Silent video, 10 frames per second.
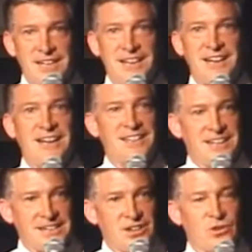
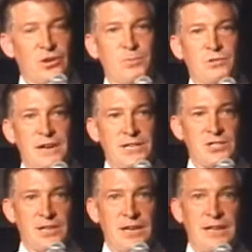unlike a
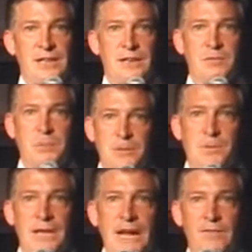corporation, and that
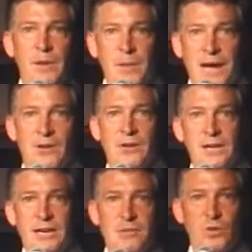people have the power
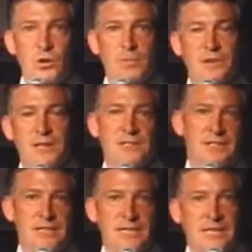to keep
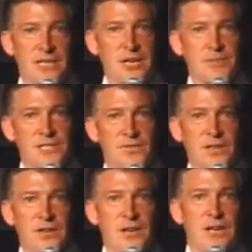corporations in the economic
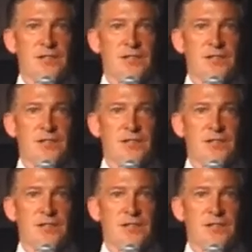sphere